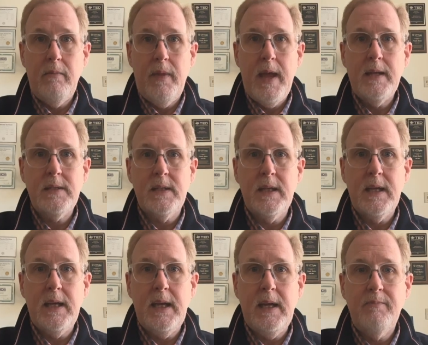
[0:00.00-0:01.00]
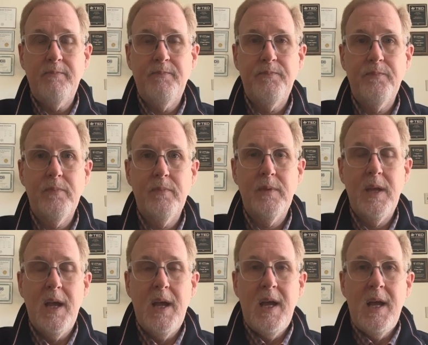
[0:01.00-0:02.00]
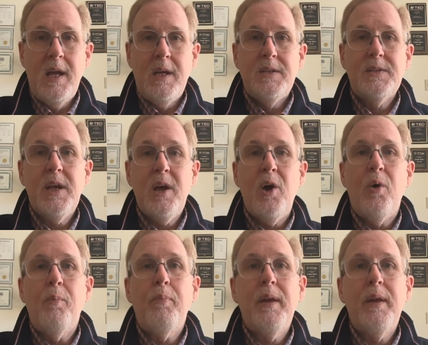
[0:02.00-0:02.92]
That's the key. So,